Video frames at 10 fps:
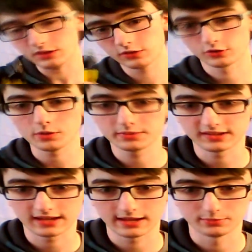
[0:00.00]
composite
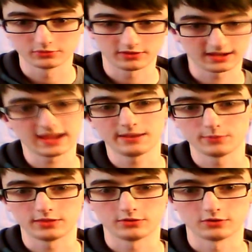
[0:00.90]
cables that came with
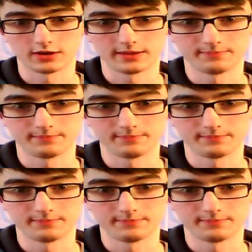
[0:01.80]
your